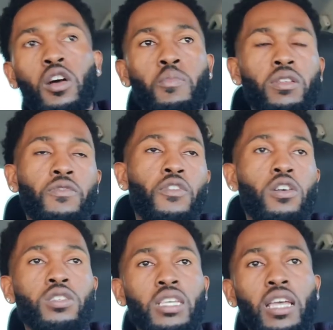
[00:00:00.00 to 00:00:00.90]
be the
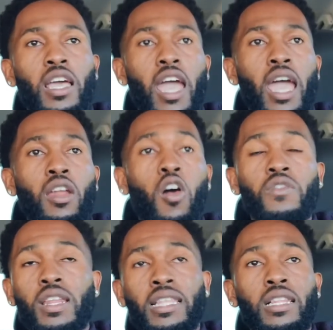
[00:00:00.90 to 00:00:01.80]
first and
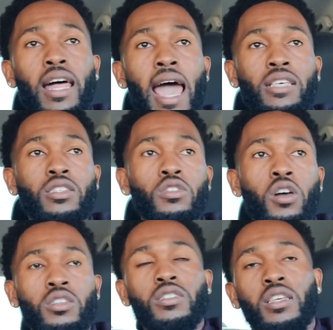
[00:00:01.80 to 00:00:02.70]
hopefully not the last,
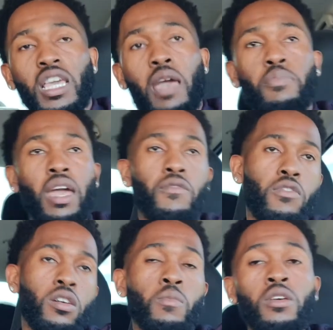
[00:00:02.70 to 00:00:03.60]
to campaign for
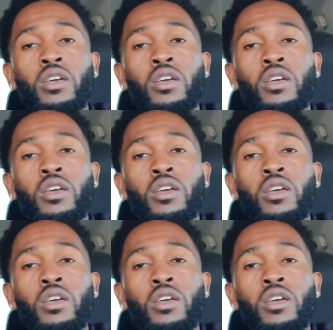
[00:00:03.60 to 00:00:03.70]
him.